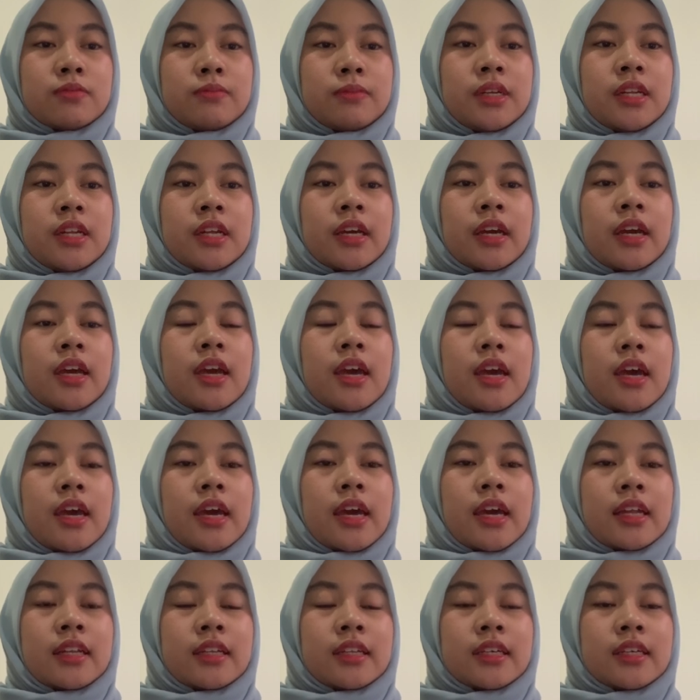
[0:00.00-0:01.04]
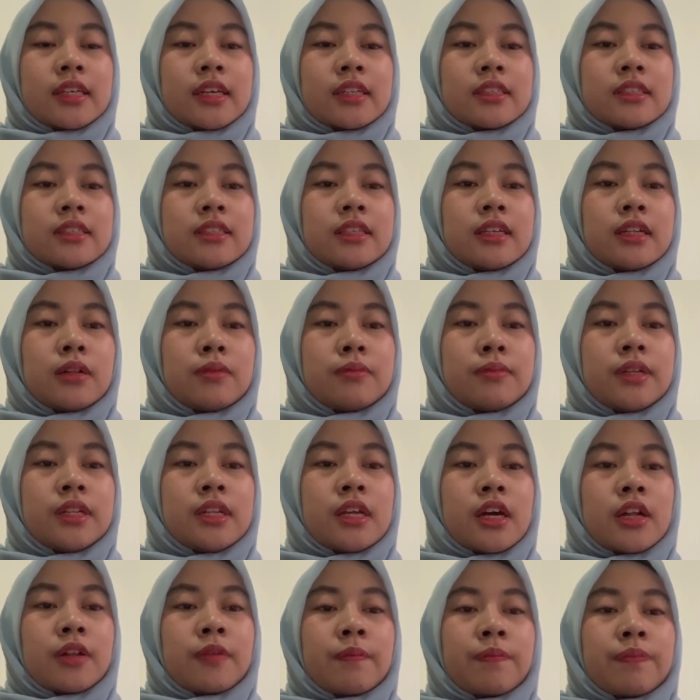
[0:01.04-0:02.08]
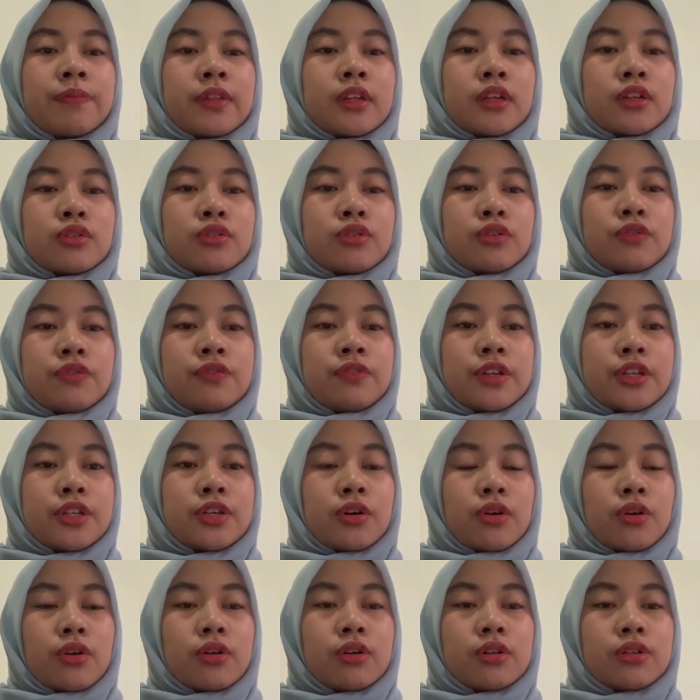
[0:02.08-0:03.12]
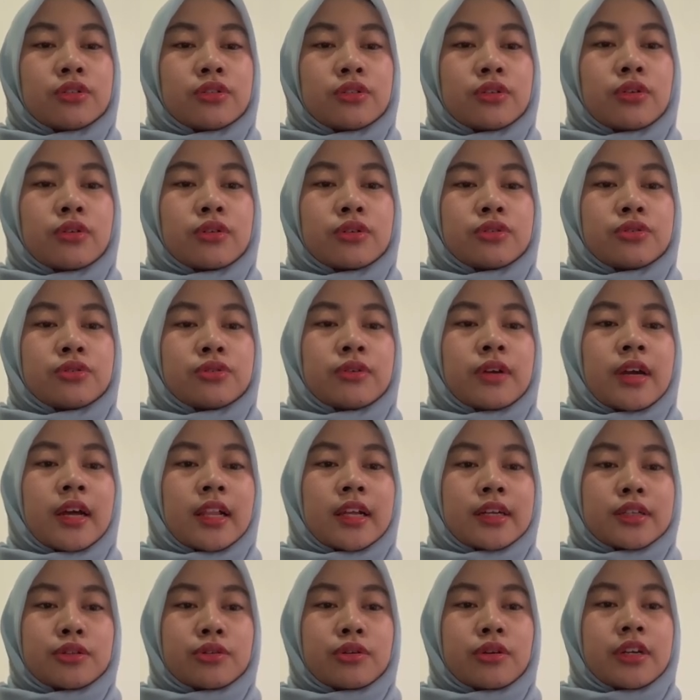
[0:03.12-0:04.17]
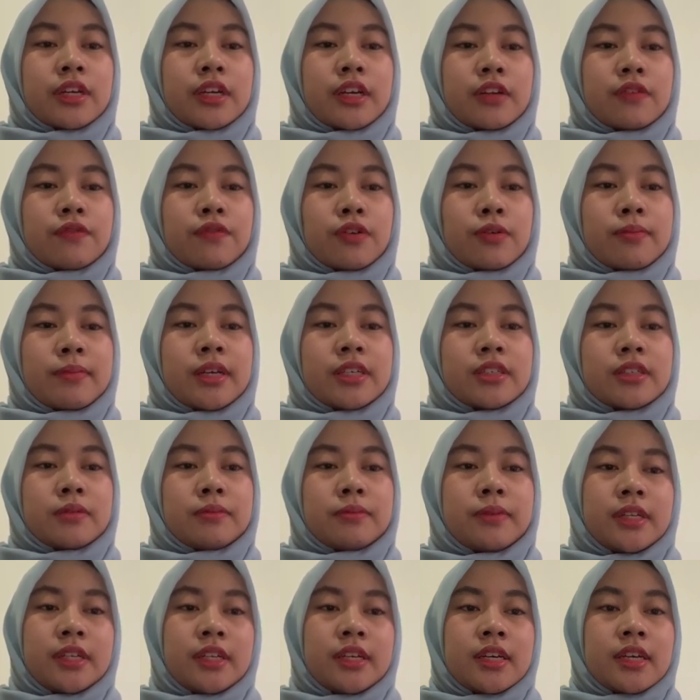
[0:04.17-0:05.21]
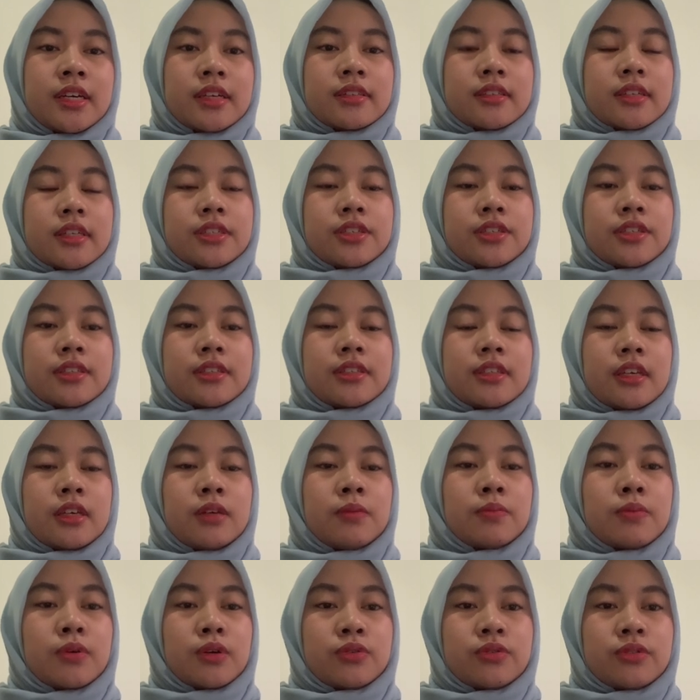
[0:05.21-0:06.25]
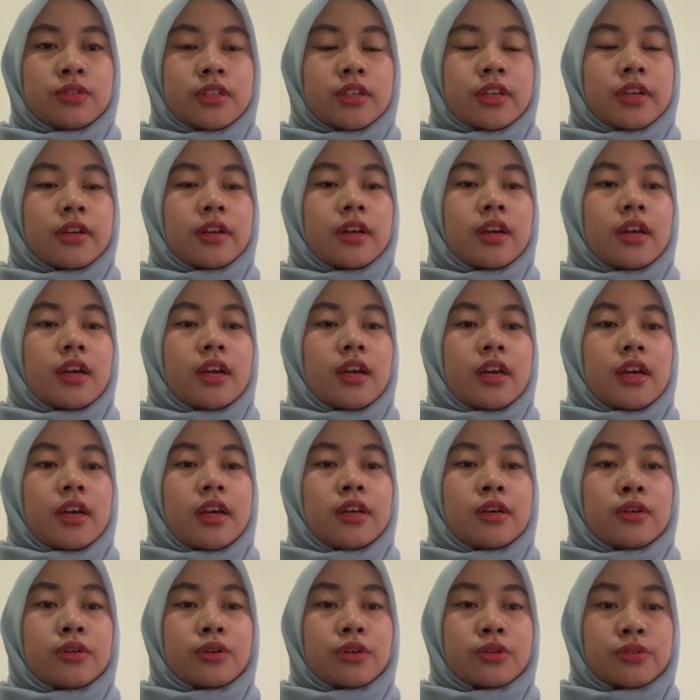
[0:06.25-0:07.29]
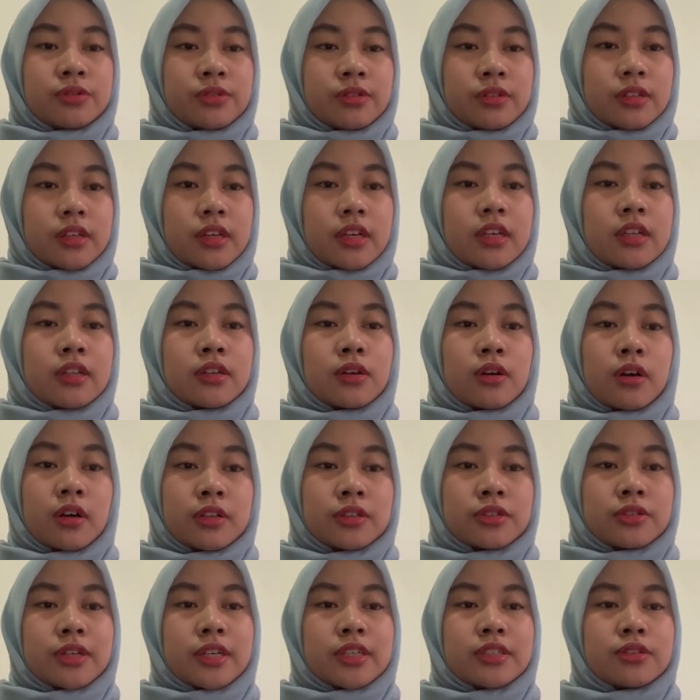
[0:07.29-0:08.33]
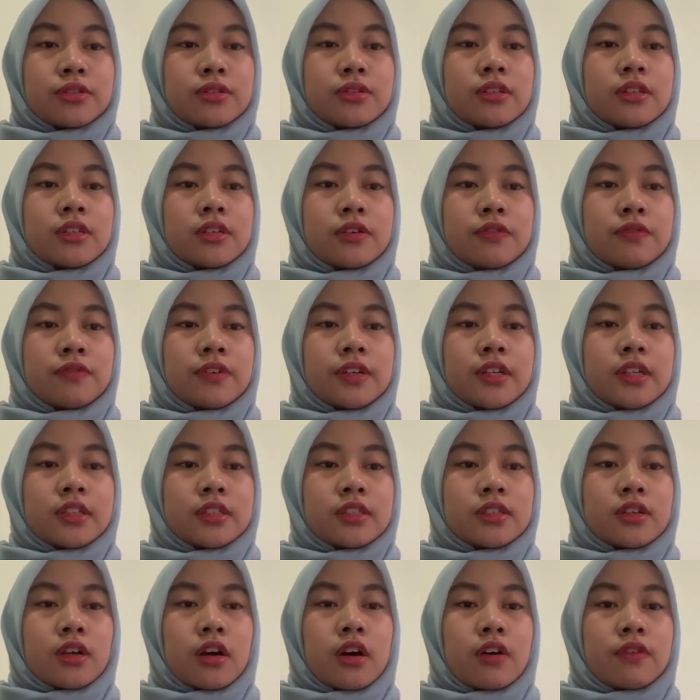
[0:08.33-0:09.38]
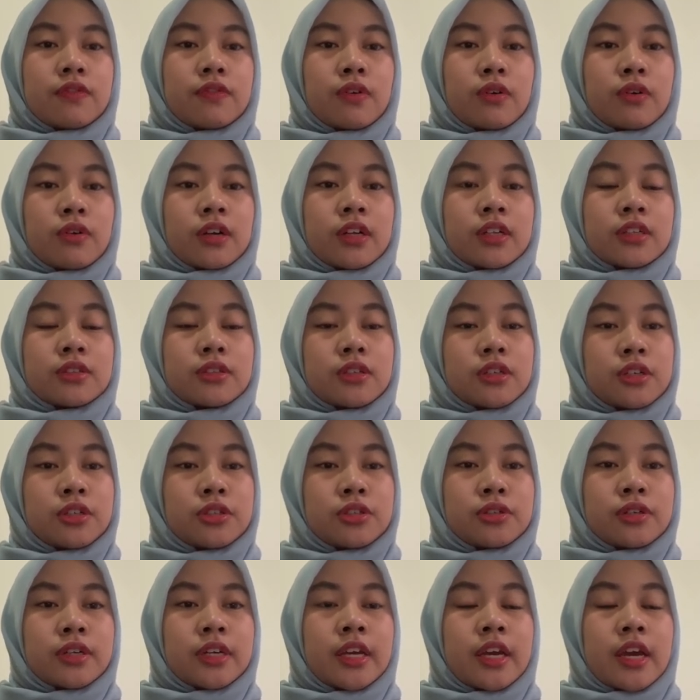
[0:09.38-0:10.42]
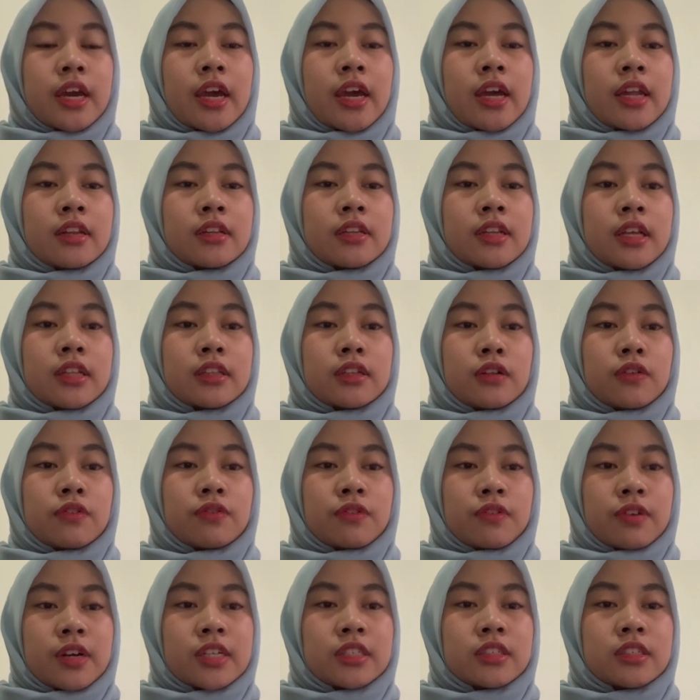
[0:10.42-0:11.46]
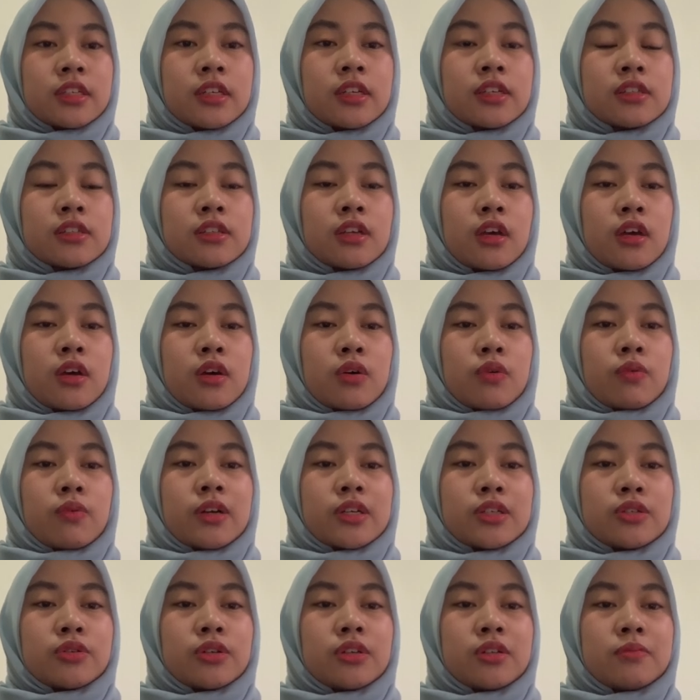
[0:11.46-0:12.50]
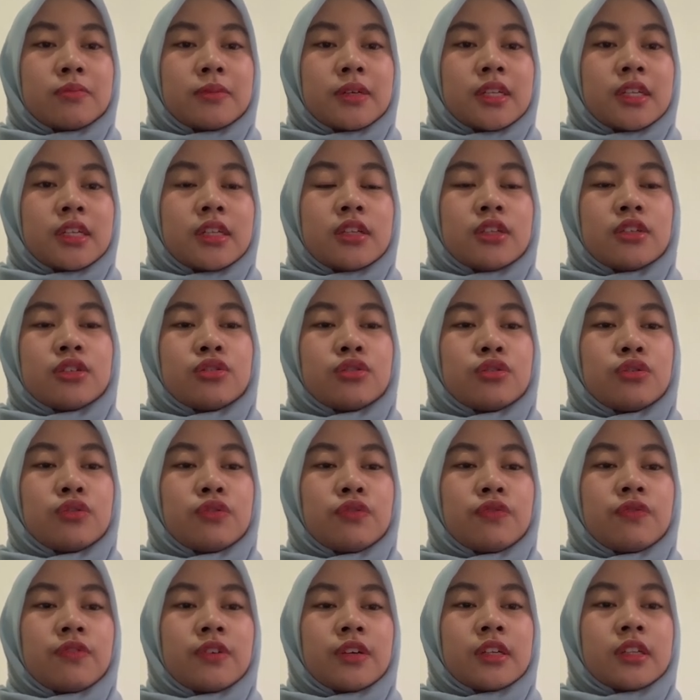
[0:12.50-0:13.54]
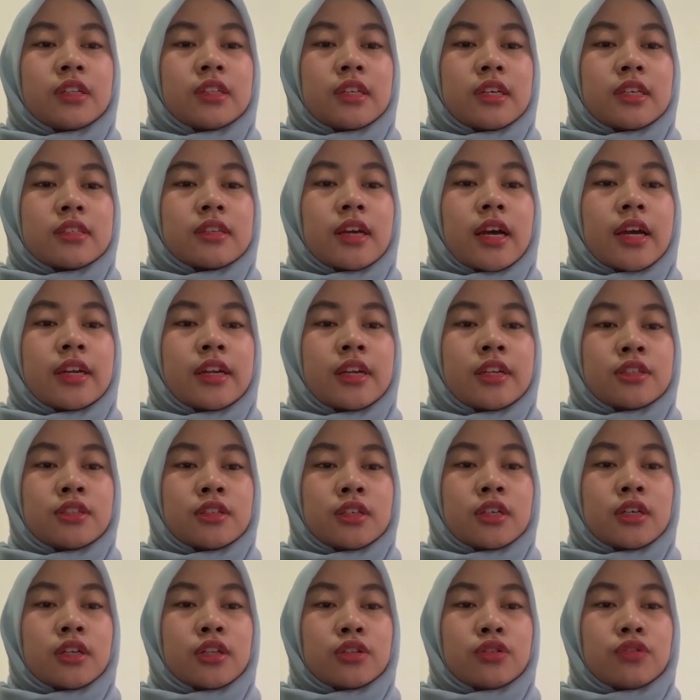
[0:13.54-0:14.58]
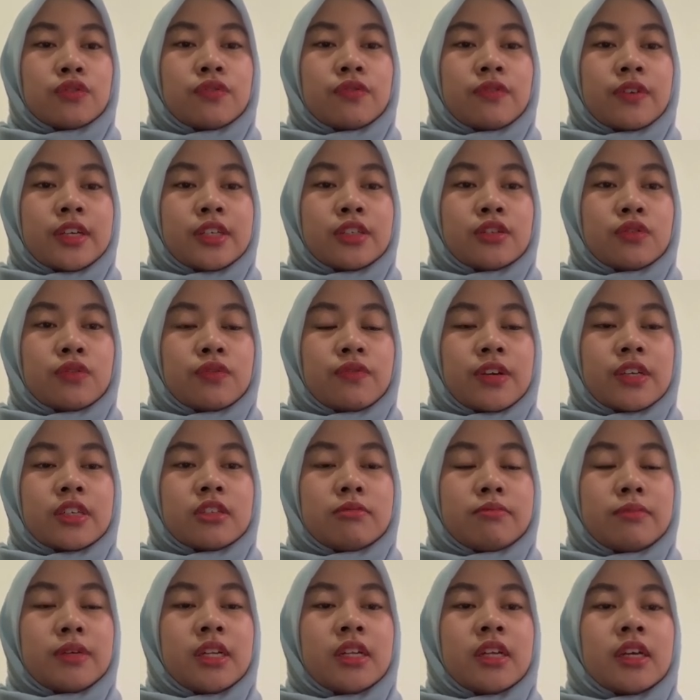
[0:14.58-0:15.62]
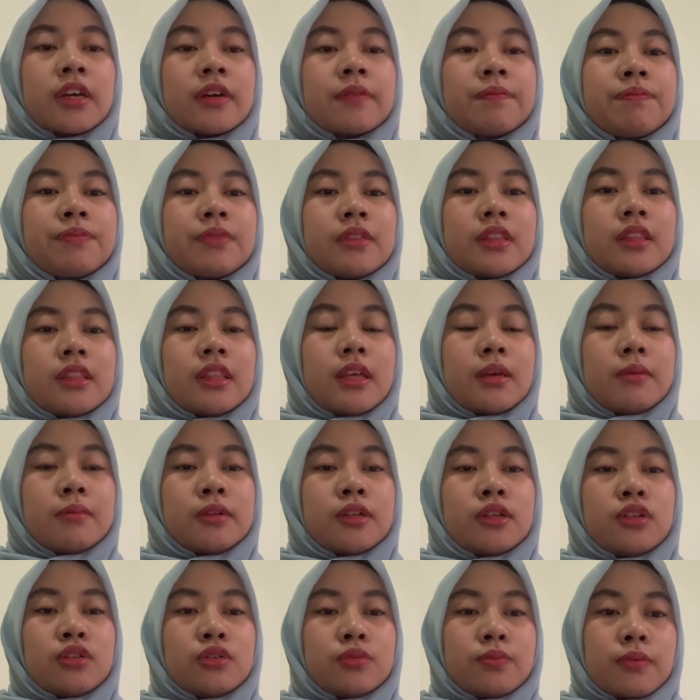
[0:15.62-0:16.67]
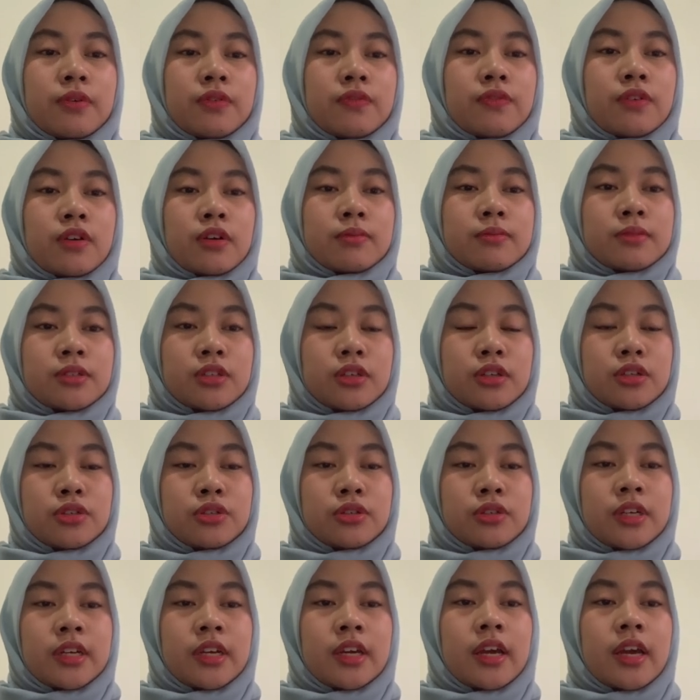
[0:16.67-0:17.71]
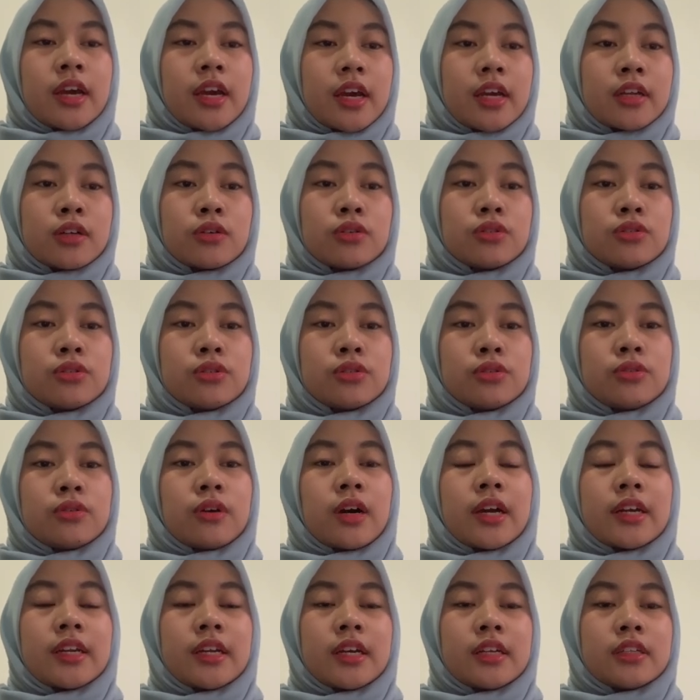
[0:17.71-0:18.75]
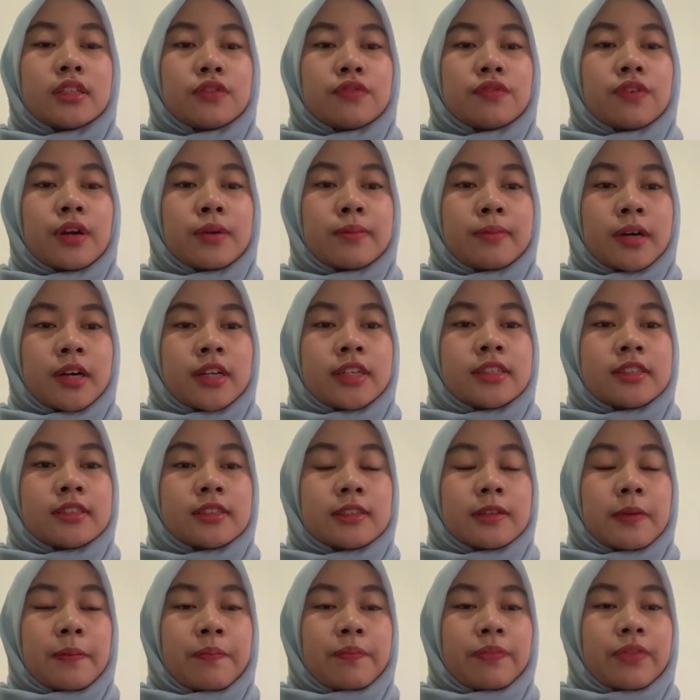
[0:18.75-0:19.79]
meeting and can still be done through video calls or through electronic information media such as e-poster. In contrast to the fields of oral surgery and dental forensics, where treatment in these two fields is identical to face-to-face meeting, namely to perform surgery and also to identify bodies.